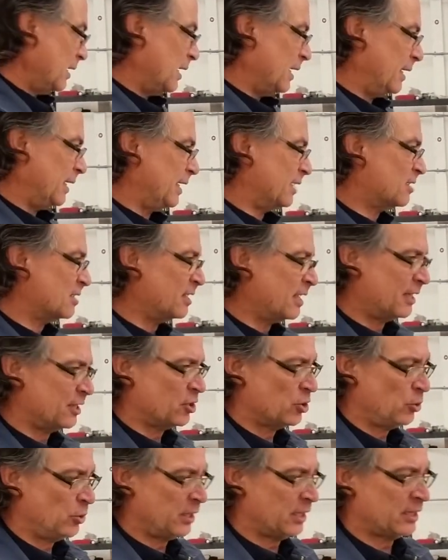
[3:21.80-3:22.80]
Uh, it's
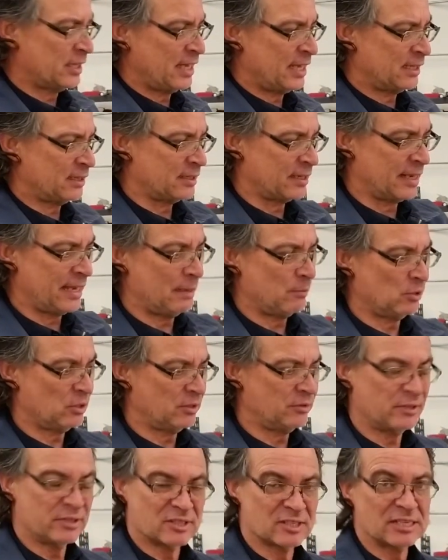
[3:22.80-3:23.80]
not doing that. The cable
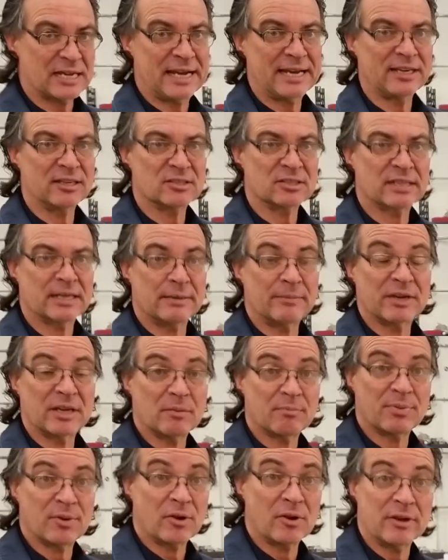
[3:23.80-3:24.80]
on this side is coming
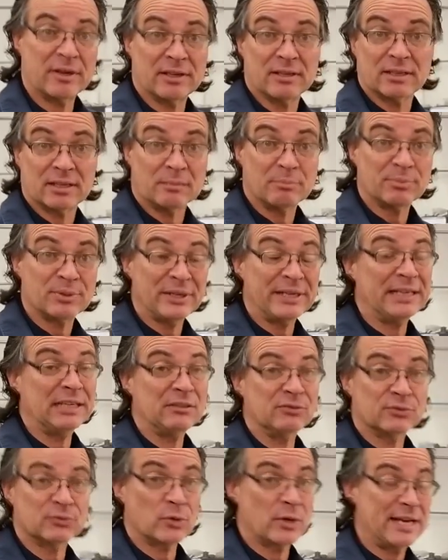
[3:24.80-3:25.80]
apart and
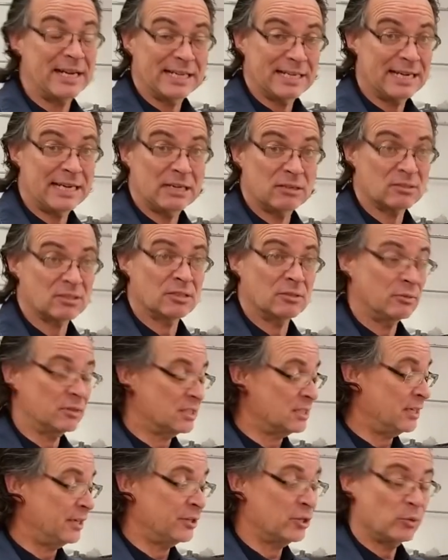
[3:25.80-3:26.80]
completely frayed out, so
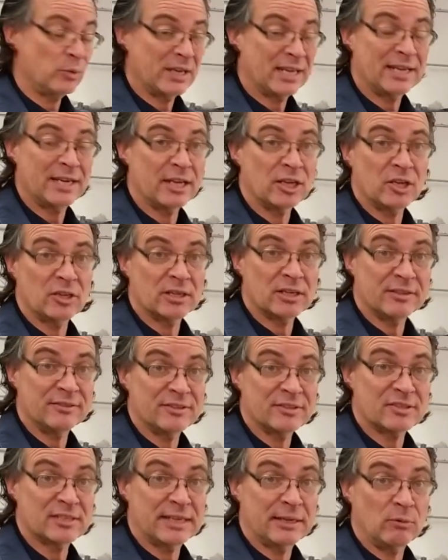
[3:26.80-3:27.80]
it's not doing any good on
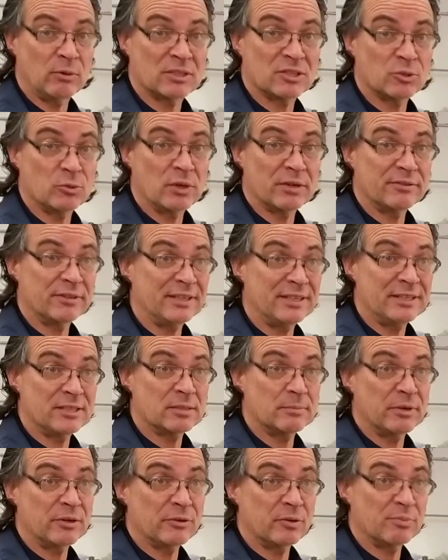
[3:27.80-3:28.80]
this side whatsoever. It
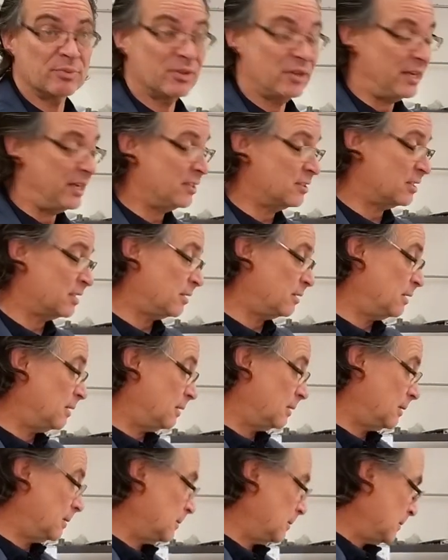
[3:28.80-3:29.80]
needs to be replaced.
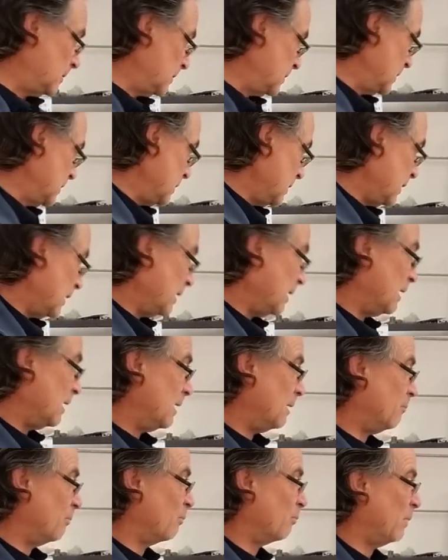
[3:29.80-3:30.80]

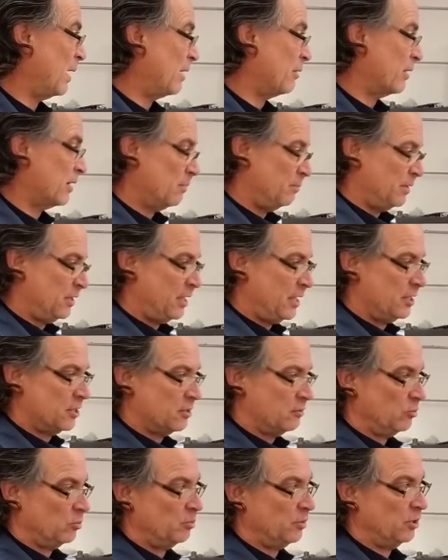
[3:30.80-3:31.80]
Uh, my
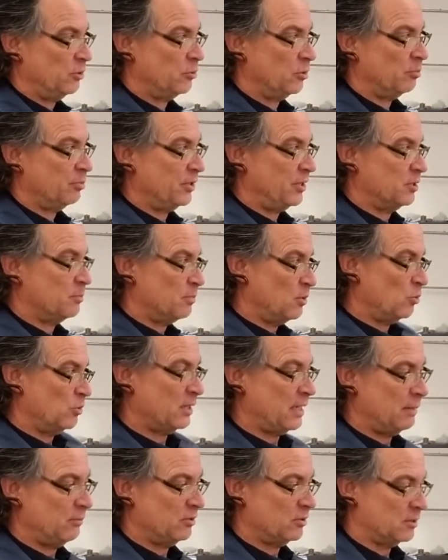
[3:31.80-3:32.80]
recommendation would be replace
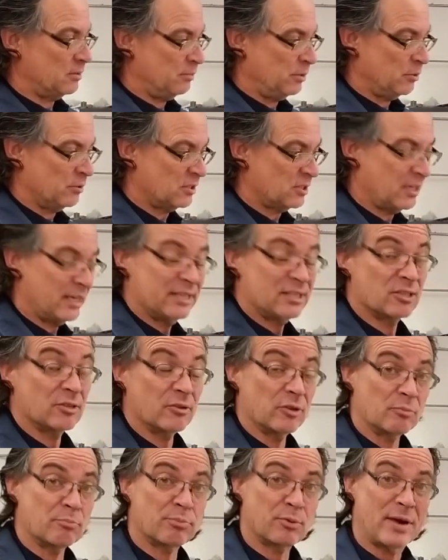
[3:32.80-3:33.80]
both cables on both sides
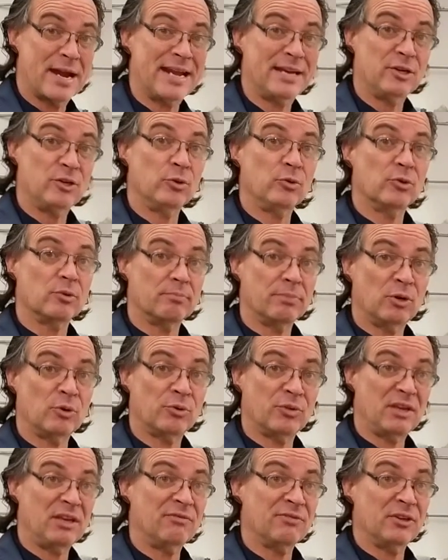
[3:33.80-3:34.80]
so they're brand new, they're
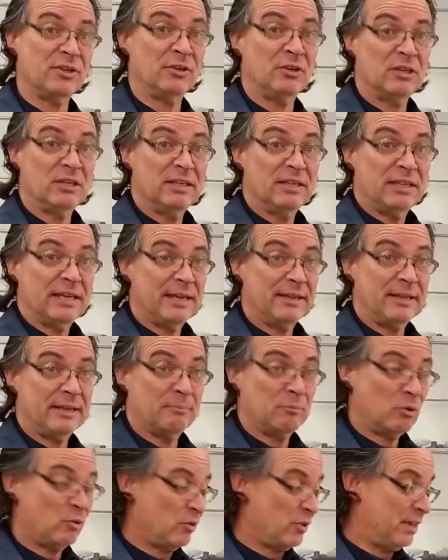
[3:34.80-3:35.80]
both even, and they
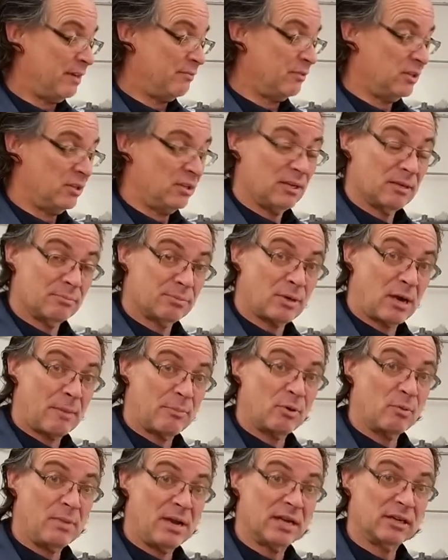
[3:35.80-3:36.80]
both have the uh,
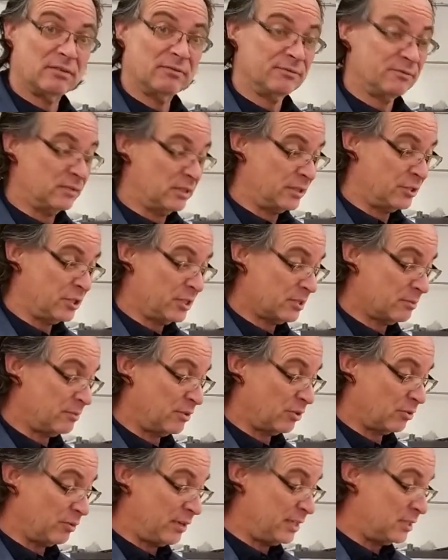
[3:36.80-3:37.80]
proper amount of
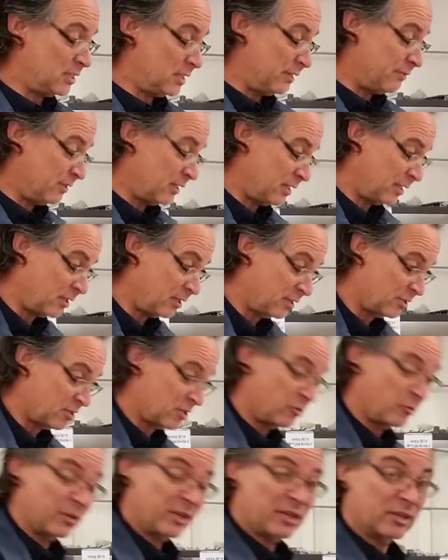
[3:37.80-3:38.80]
adjustment threads and everything on
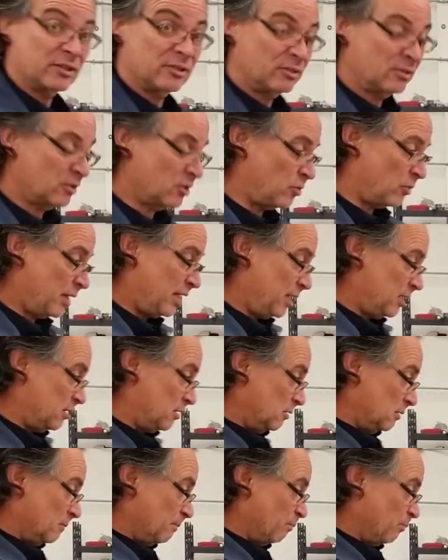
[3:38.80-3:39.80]
so we can go ahead
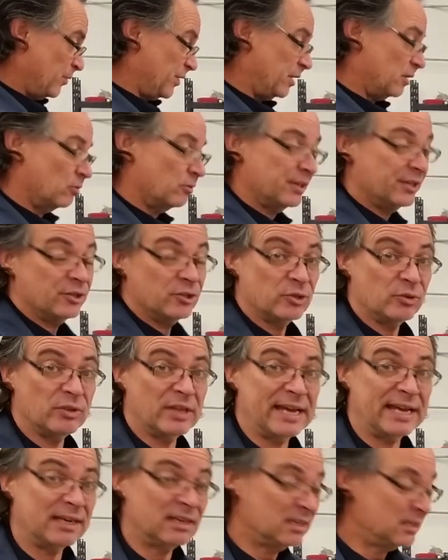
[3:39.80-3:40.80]
and, you know, and do
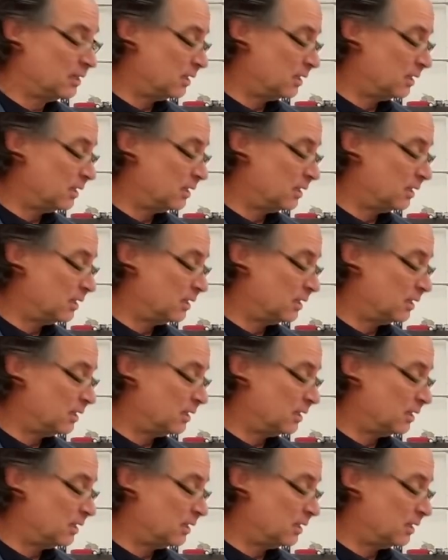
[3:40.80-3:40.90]
that.